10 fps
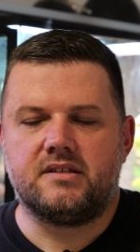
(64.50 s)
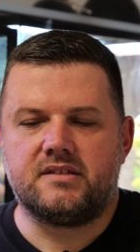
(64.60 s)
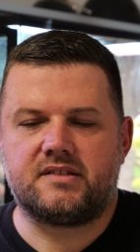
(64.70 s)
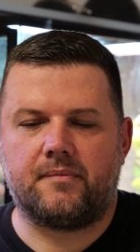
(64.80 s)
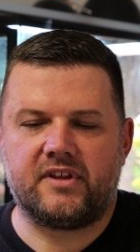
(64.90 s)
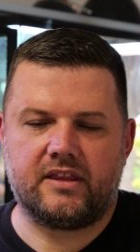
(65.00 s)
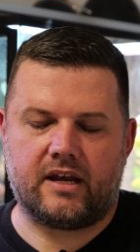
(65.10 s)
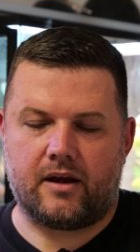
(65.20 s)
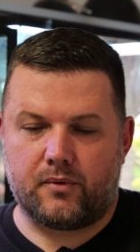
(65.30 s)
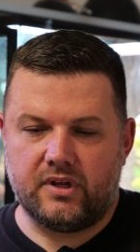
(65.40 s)
Something
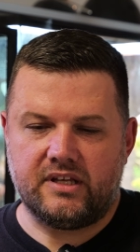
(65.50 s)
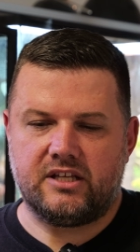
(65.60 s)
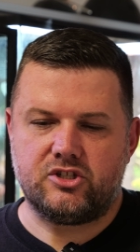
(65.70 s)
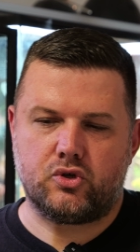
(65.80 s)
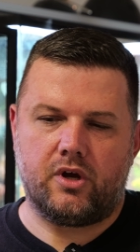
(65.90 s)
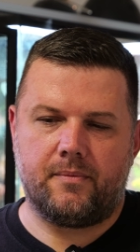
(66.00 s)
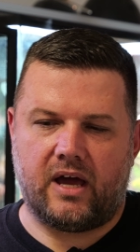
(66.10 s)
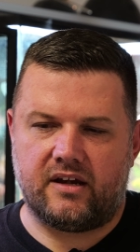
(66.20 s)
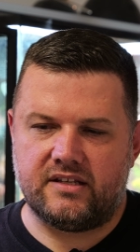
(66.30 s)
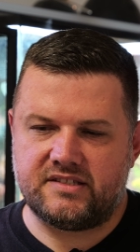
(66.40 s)
that I really enjoy
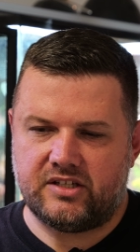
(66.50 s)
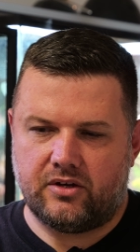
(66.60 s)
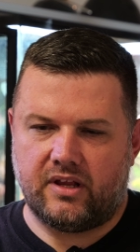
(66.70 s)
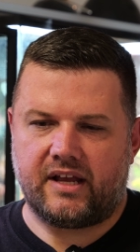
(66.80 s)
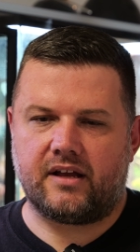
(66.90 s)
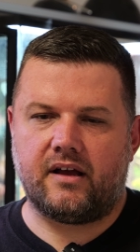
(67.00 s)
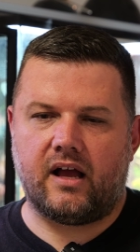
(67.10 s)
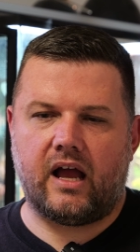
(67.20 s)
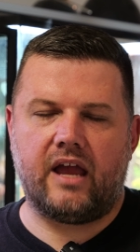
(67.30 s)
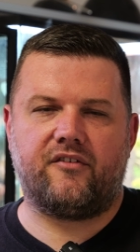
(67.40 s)
about it is, you know, like
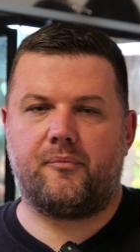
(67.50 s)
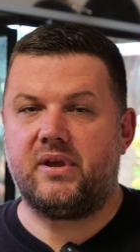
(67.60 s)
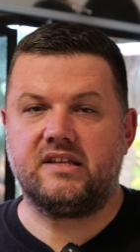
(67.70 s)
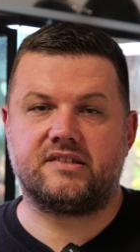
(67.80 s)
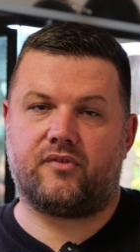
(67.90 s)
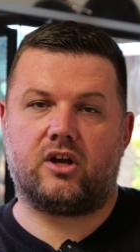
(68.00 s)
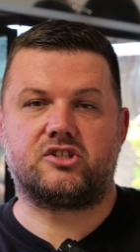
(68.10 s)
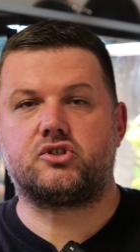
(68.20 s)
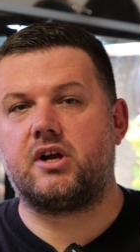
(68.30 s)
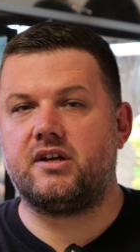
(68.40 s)
I have a piece of
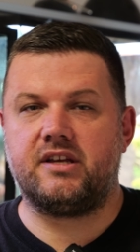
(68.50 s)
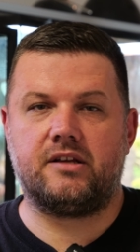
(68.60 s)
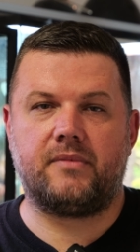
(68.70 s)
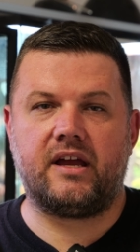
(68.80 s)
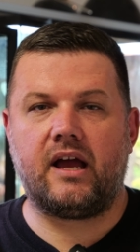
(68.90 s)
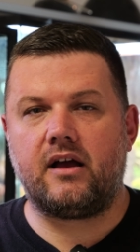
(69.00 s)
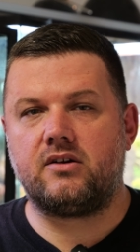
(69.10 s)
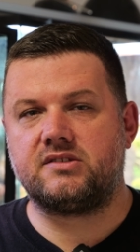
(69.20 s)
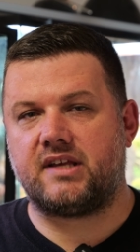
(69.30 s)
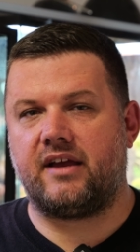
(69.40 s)
Australia in my
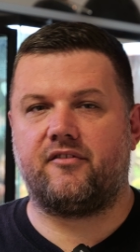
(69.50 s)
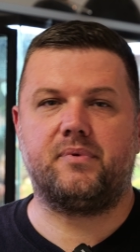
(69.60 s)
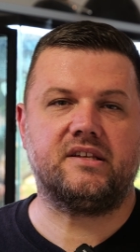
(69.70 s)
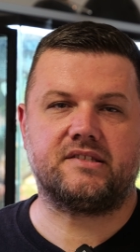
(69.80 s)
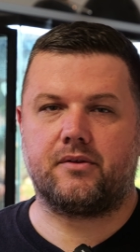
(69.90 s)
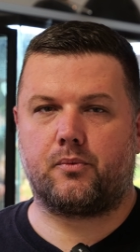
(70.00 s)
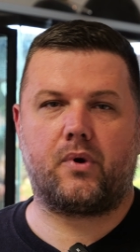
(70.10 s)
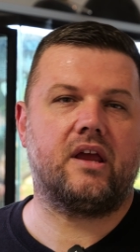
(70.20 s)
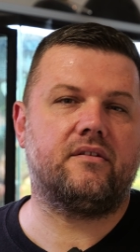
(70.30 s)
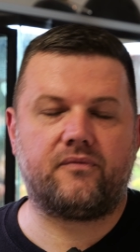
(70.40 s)
house. I have a piece of the
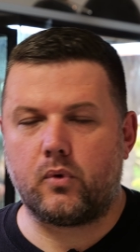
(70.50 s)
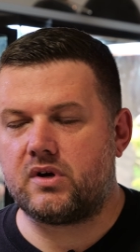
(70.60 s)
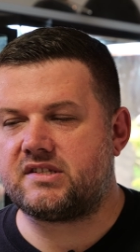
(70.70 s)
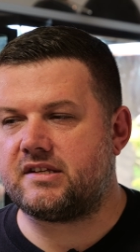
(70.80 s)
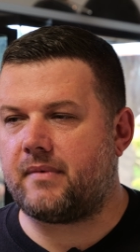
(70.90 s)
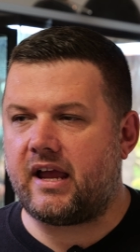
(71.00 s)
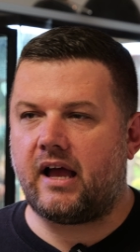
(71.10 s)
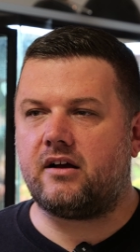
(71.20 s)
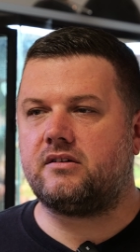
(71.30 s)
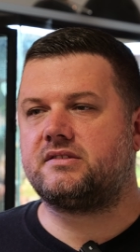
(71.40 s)
rainforest in my
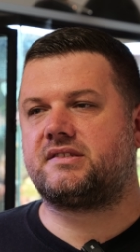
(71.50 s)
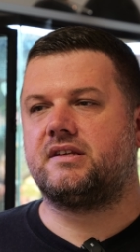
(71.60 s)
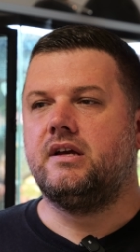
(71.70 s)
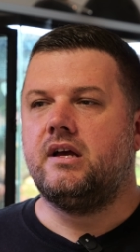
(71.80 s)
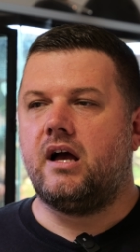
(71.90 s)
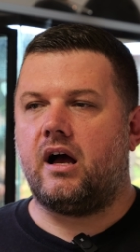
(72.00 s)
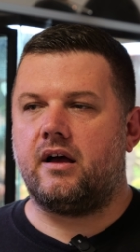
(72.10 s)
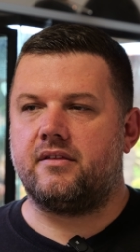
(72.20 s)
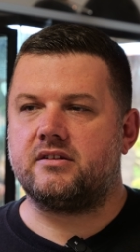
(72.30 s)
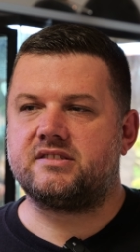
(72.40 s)
house.
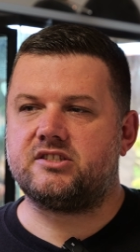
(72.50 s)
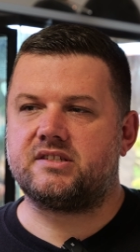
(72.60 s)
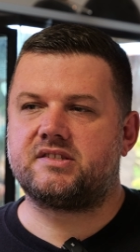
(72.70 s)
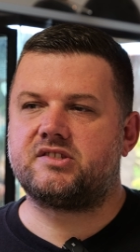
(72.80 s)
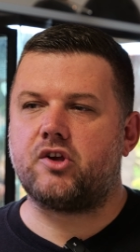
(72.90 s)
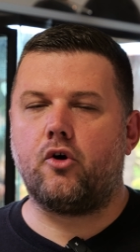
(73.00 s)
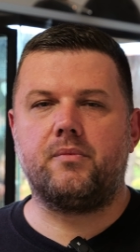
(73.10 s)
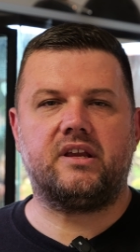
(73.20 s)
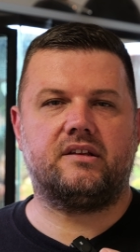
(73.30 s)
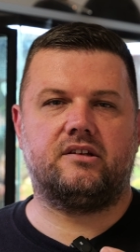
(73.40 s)
Uh, there's just so
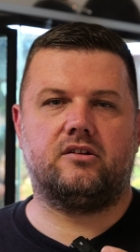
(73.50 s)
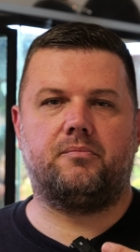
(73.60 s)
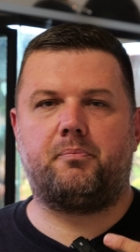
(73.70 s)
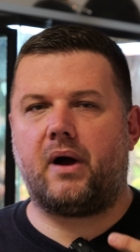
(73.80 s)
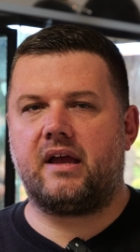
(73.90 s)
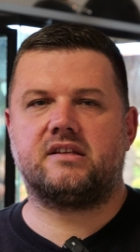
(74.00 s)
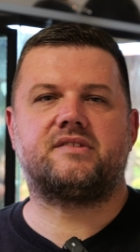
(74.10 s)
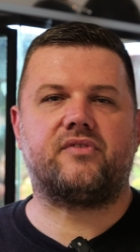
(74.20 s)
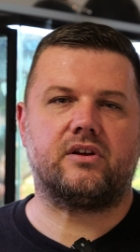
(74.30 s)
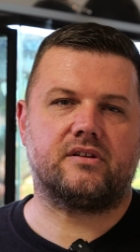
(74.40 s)
many little
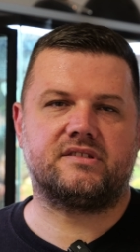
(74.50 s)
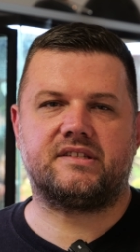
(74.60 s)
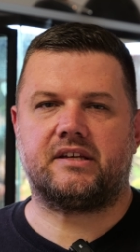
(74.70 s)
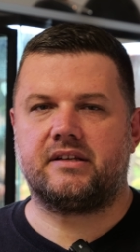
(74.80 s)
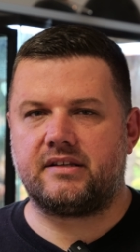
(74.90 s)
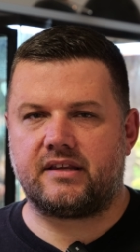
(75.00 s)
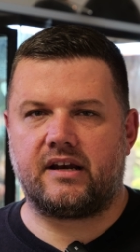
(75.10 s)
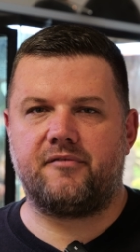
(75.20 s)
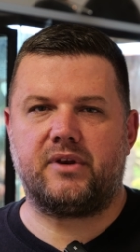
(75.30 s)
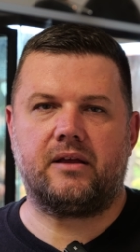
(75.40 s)
biospheres that,
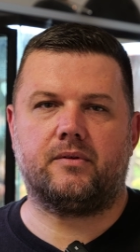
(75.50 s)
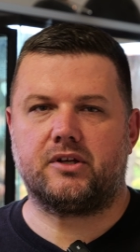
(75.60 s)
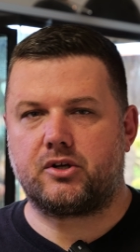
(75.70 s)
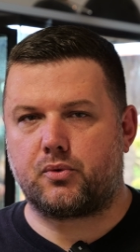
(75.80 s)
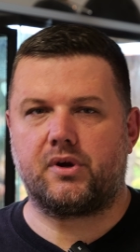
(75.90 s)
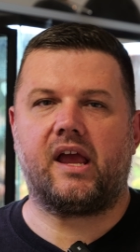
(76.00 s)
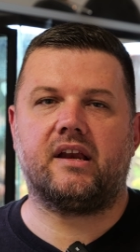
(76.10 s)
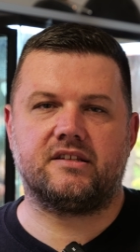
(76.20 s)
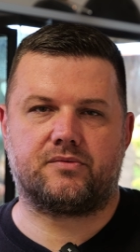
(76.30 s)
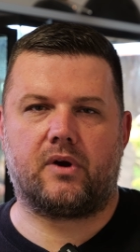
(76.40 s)
that I've been able to
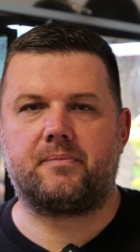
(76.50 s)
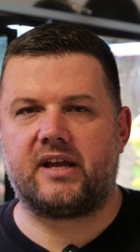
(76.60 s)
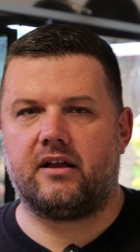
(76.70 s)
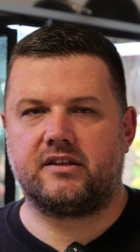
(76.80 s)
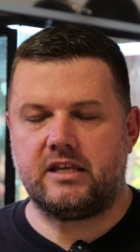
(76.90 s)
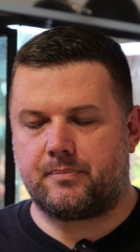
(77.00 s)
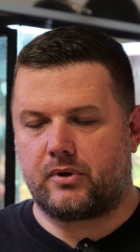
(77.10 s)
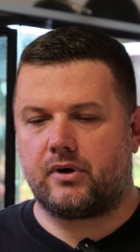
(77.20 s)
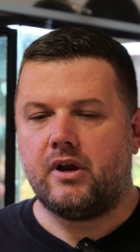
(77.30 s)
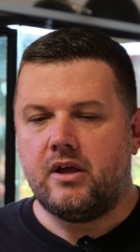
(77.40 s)
create as a reptile
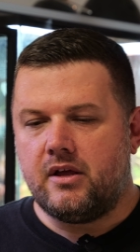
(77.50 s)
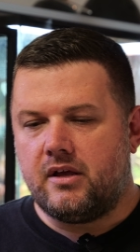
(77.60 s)
keeper,